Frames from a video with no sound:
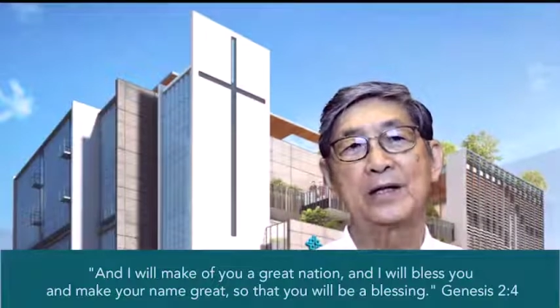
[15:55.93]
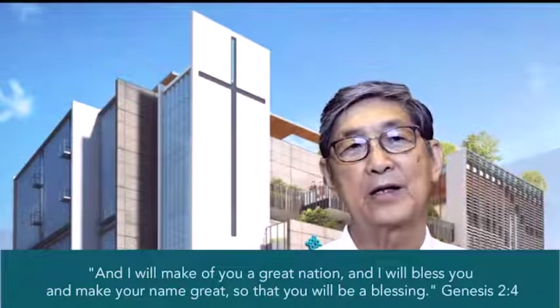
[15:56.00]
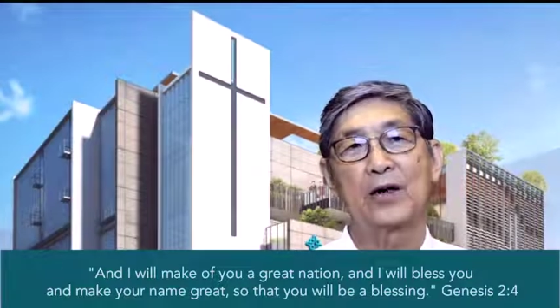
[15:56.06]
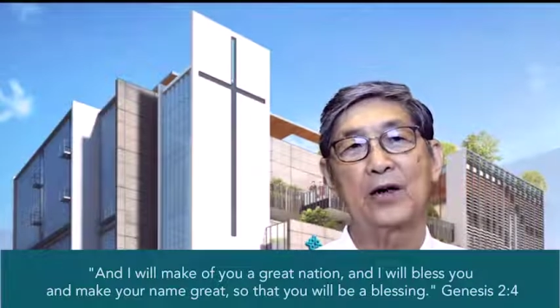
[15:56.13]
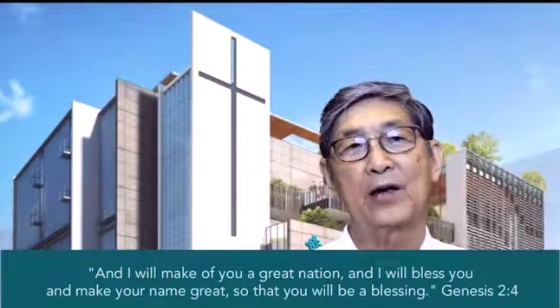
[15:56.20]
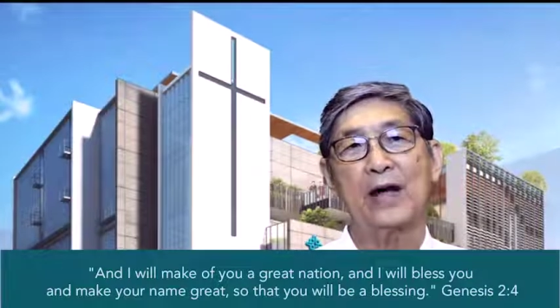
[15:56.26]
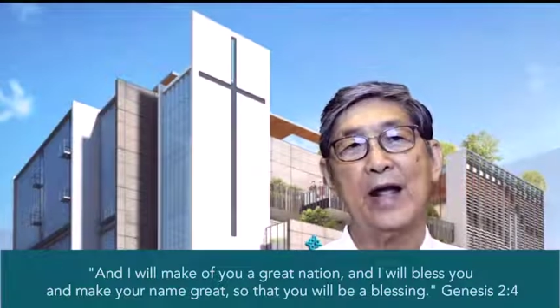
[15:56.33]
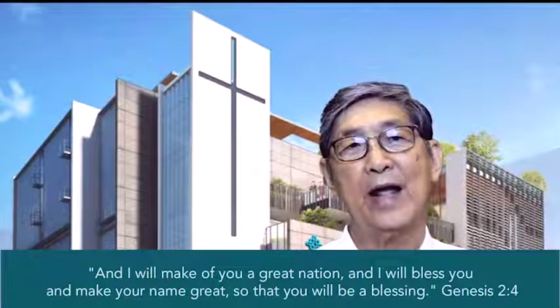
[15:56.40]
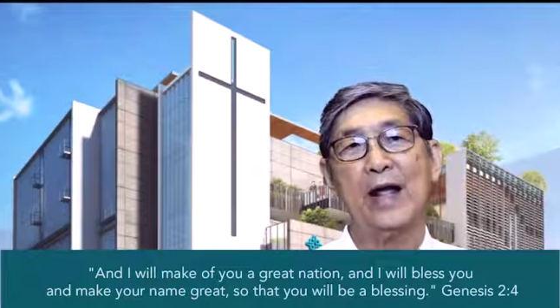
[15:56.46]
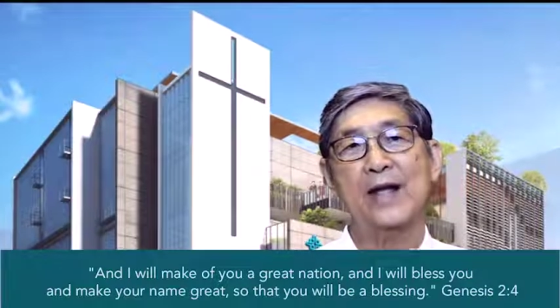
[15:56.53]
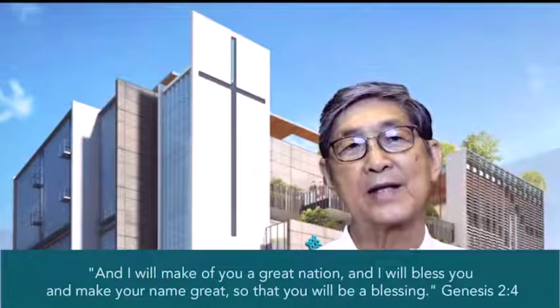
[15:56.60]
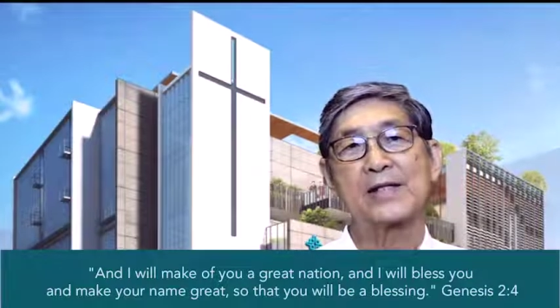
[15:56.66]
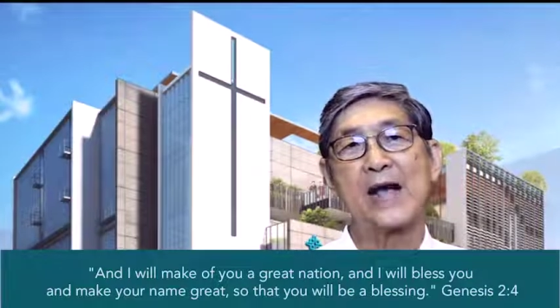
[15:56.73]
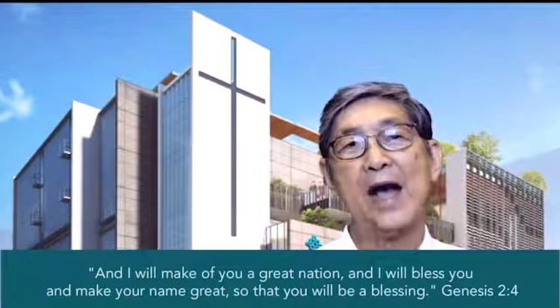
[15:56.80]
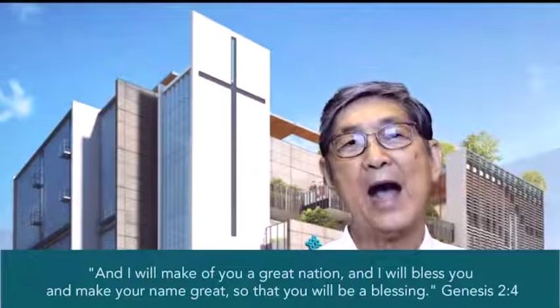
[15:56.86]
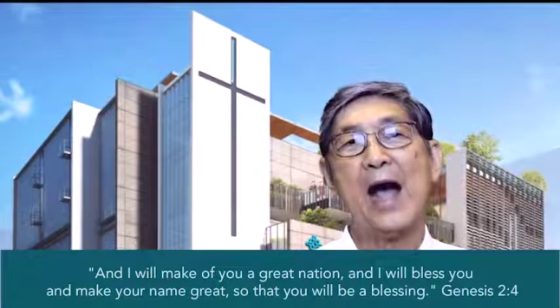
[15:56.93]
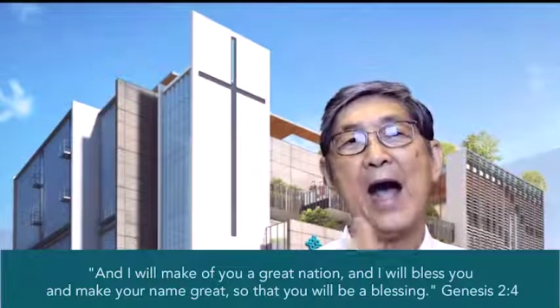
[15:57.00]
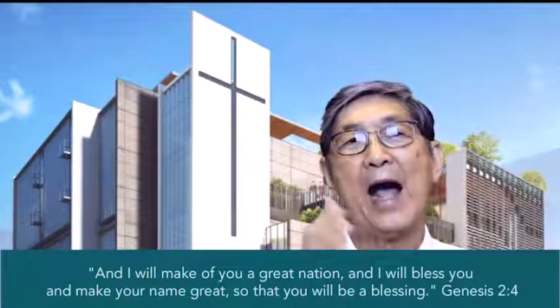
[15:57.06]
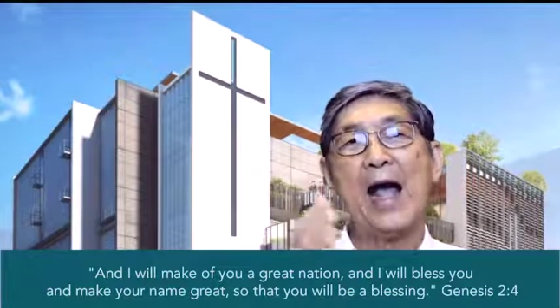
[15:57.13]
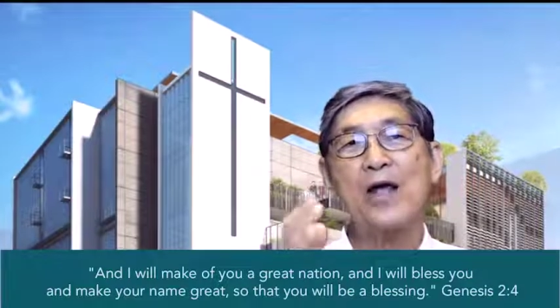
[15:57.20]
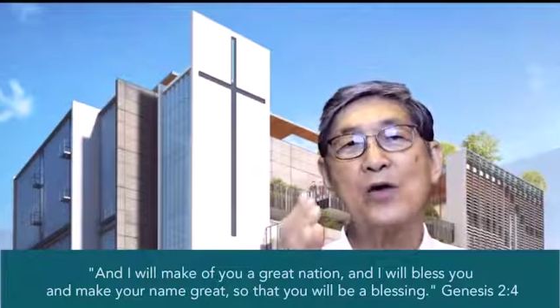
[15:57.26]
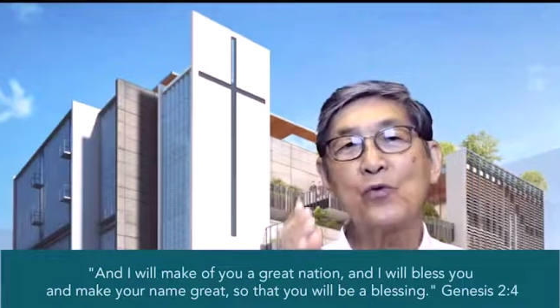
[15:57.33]
God adds,
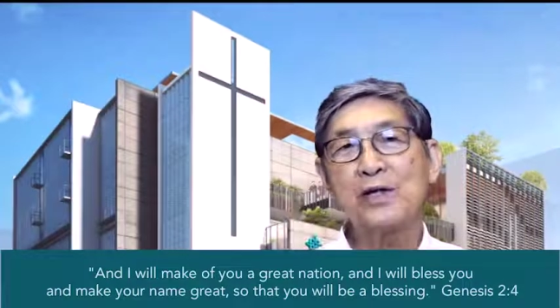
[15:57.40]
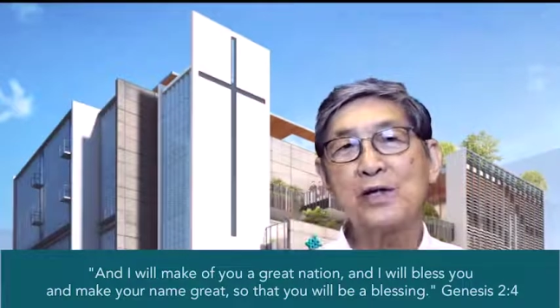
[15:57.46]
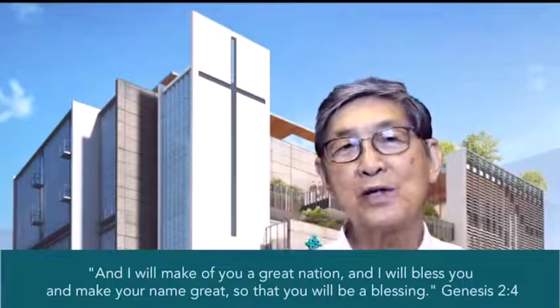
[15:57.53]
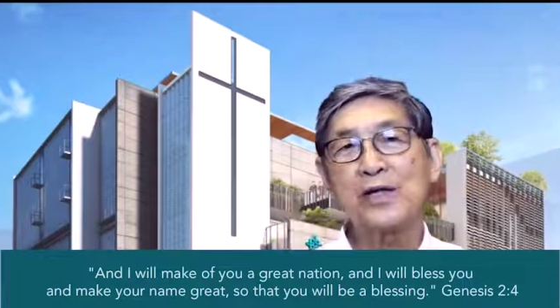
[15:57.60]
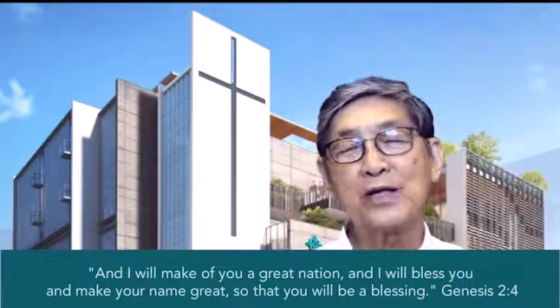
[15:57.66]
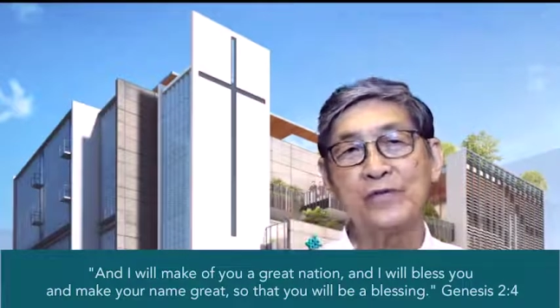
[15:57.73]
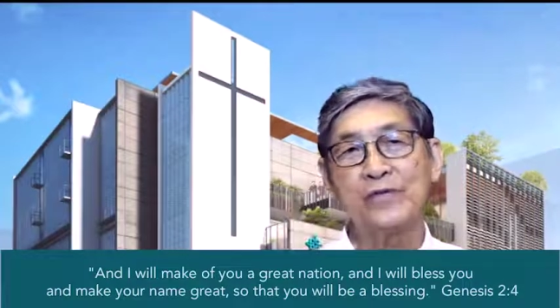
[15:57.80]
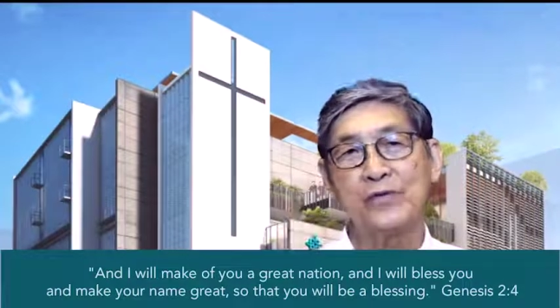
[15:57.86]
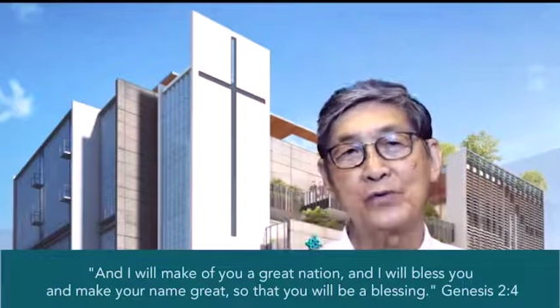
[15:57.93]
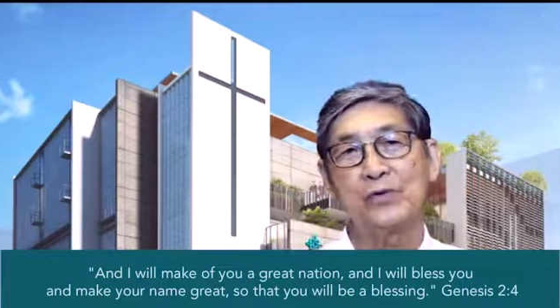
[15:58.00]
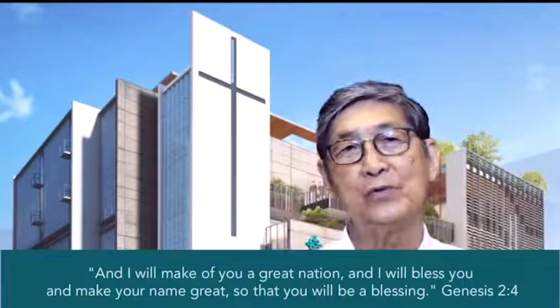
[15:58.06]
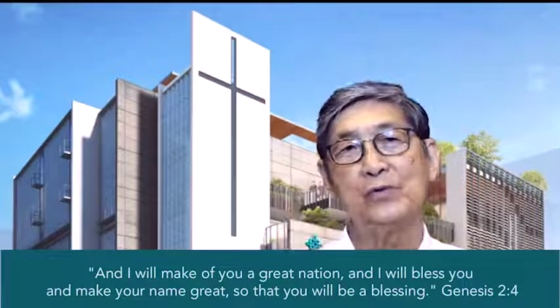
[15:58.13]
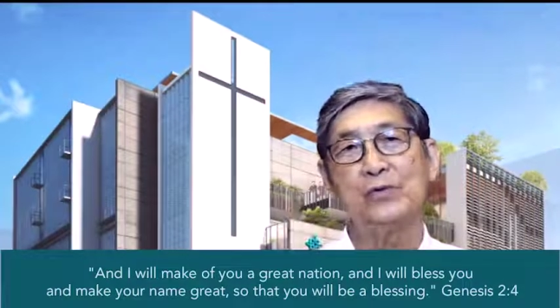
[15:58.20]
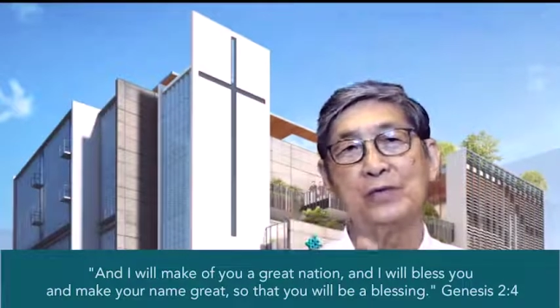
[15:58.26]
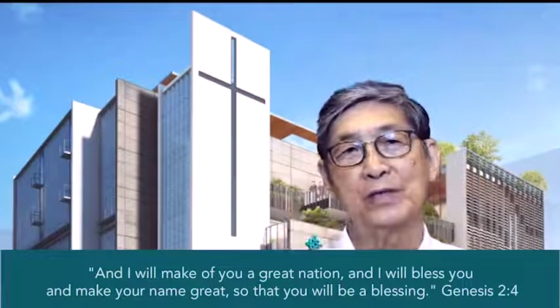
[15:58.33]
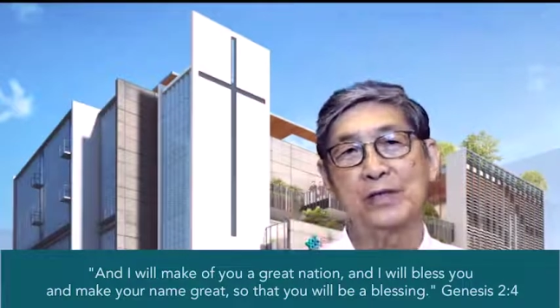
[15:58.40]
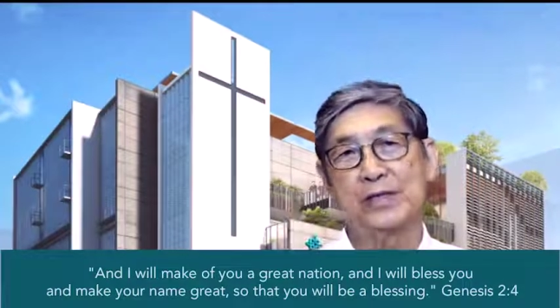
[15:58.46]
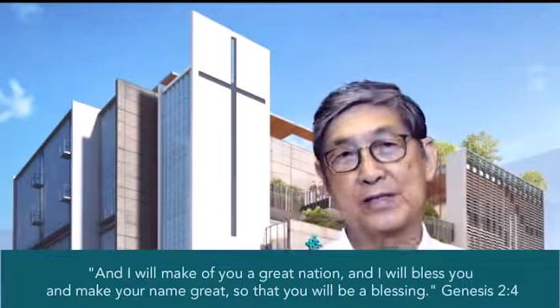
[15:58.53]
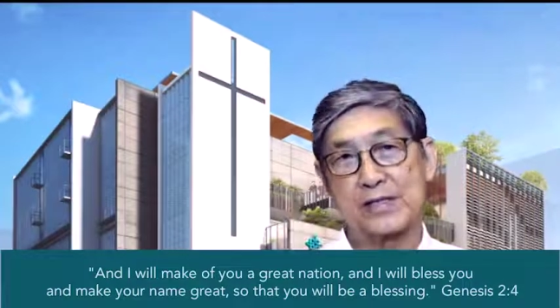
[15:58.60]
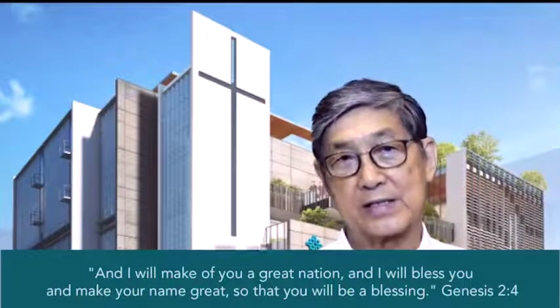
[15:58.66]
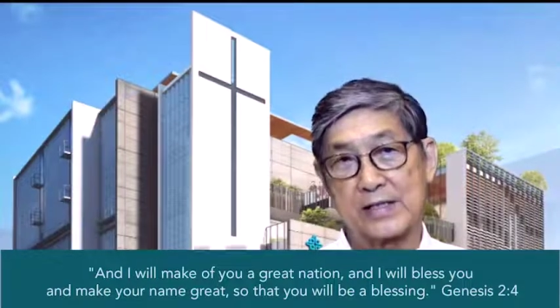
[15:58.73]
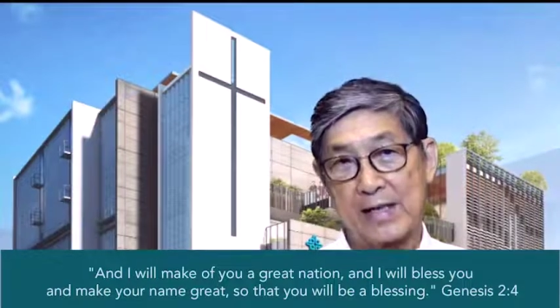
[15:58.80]
I will give you
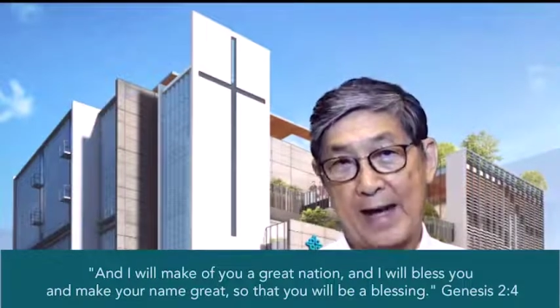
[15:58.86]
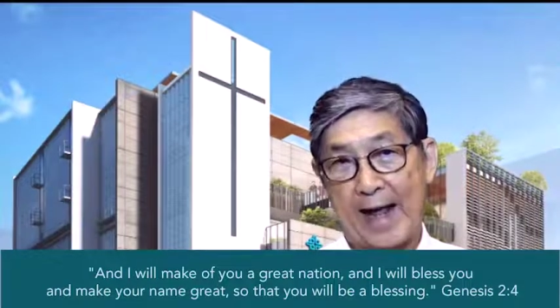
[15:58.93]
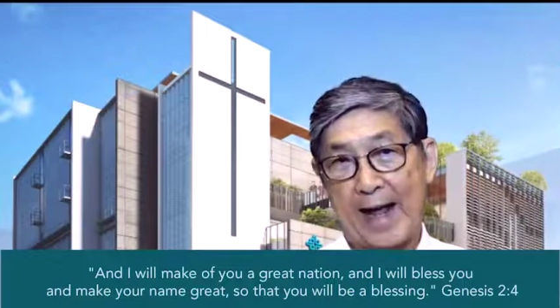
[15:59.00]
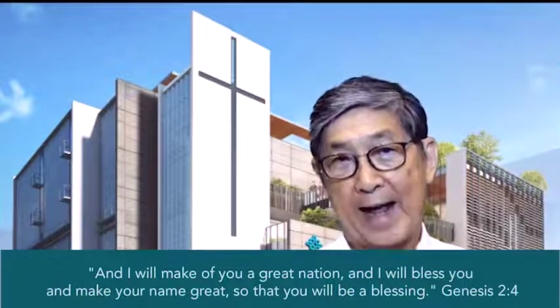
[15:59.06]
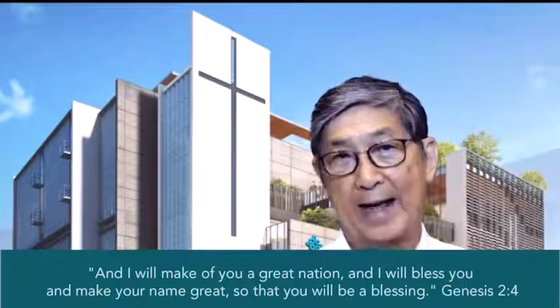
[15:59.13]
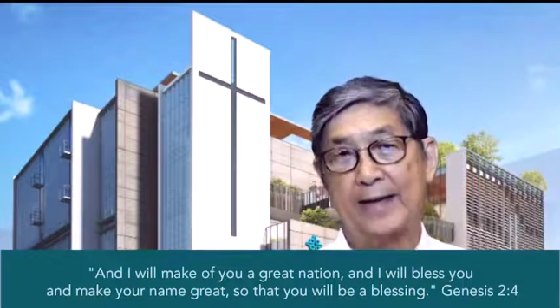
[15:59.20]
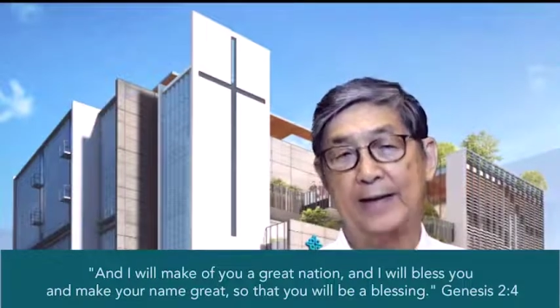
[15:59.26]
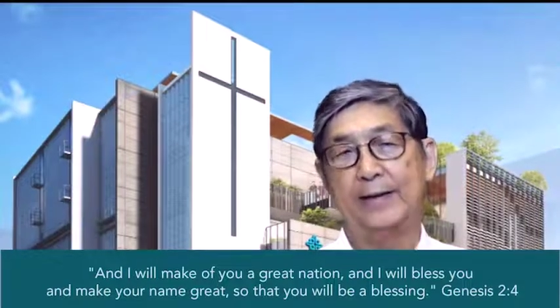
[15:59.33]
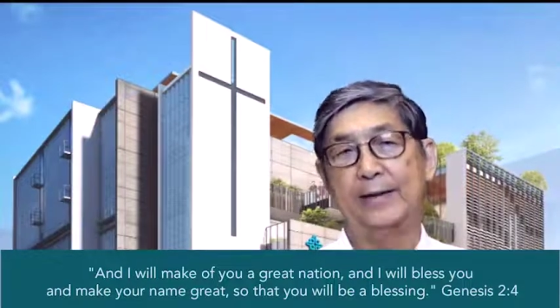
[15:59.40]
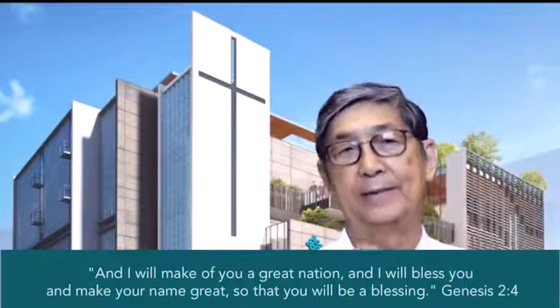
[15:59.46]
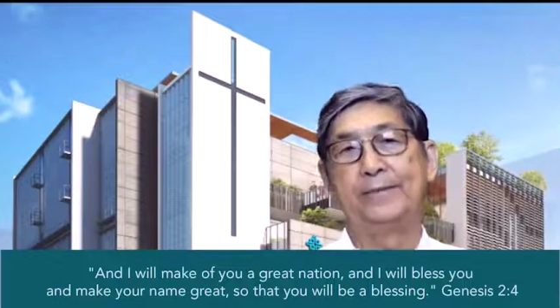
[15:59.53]
this land,